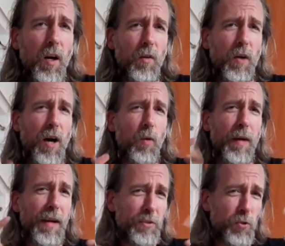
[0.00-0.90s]
how
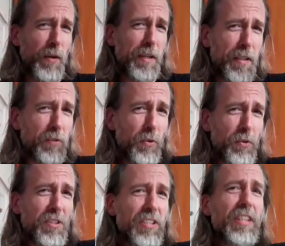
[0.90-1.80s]
my training
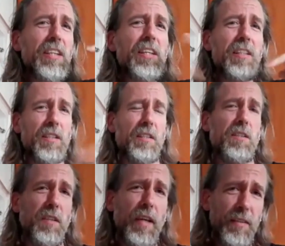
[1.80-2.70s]
routine
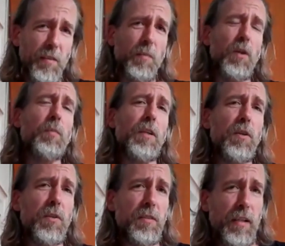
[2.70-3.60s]
at the moment
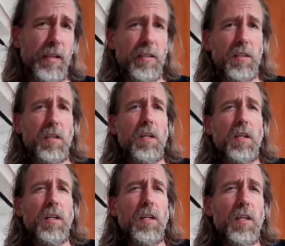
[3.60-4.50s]
looks like,
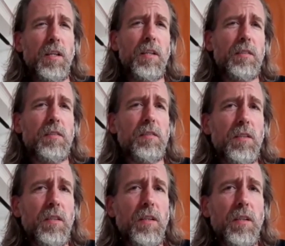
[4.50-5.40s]
it's
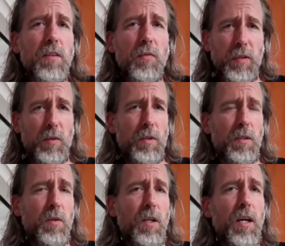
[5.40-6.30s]
the following.
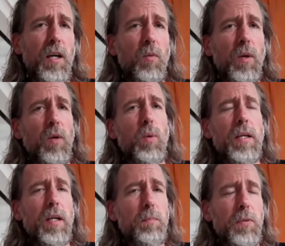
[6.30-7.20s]
When I
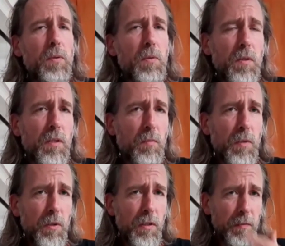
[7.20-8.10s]
wake up in the
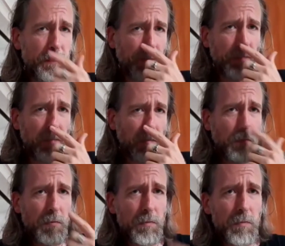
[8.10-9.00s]
morning,
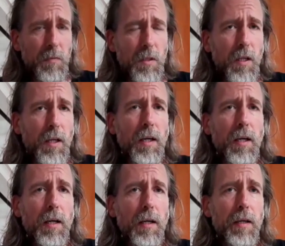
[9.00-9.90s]

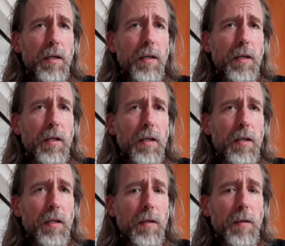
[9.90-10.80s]

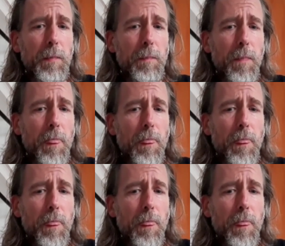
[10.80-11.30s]
I'm